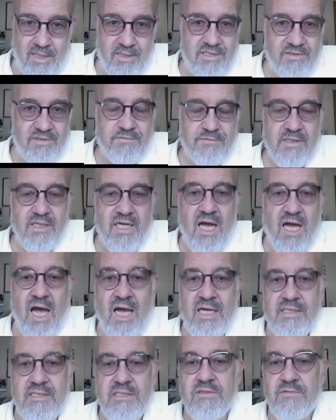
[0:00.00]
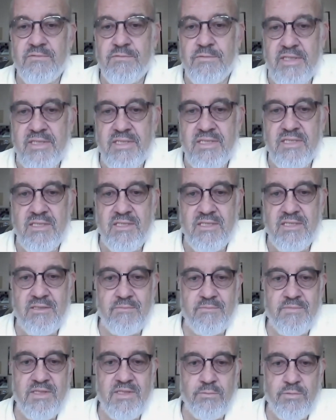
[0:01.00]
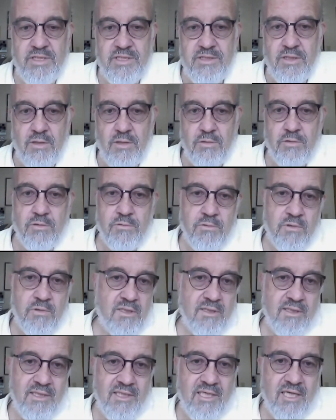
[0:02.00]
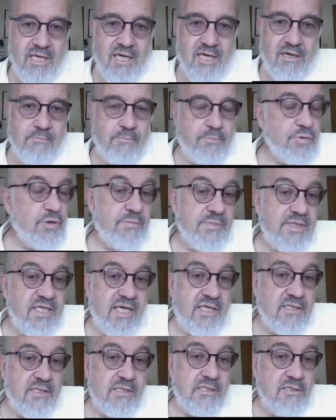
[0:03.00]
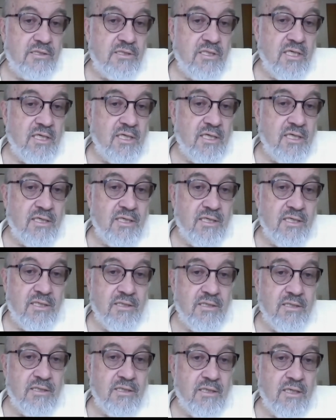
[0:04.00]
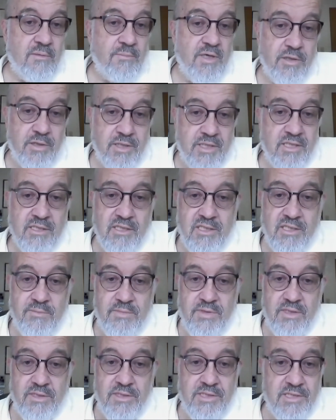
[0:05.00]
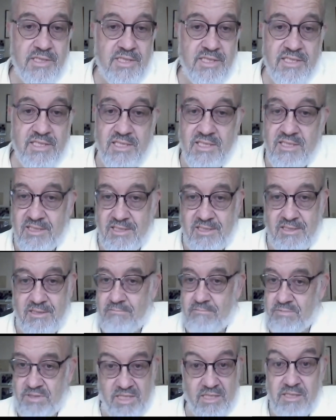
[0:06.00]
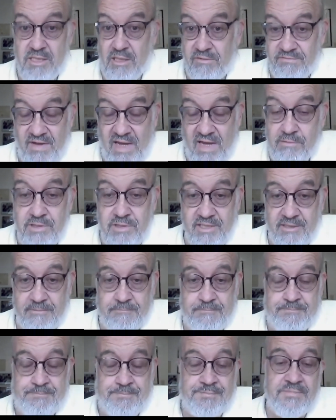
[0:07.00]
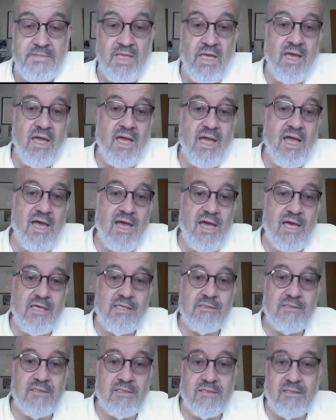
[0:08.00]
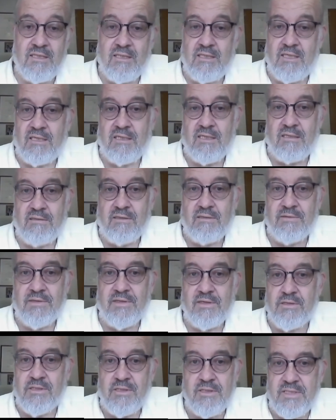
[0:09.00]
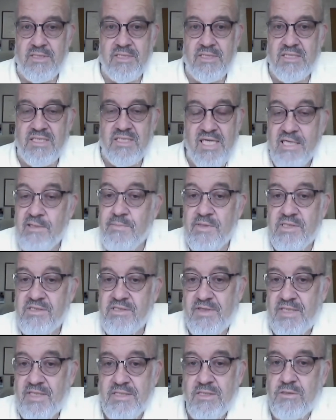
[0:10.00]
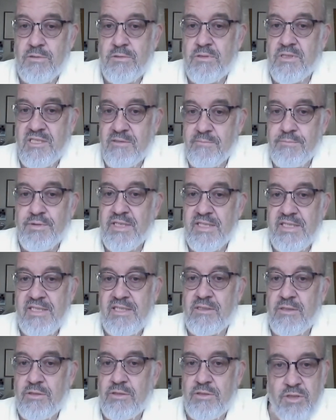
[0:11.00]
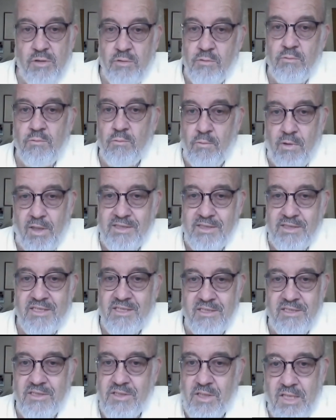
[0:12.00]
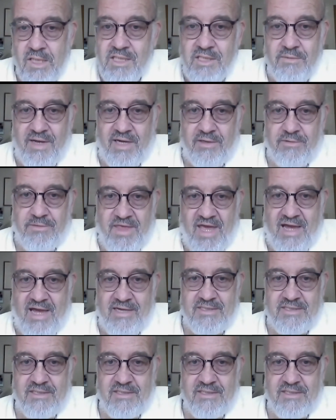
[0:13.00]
different kinds of racism that we know permeated American communities since our founding. And there is a segment of us who simply don't want to talk about that.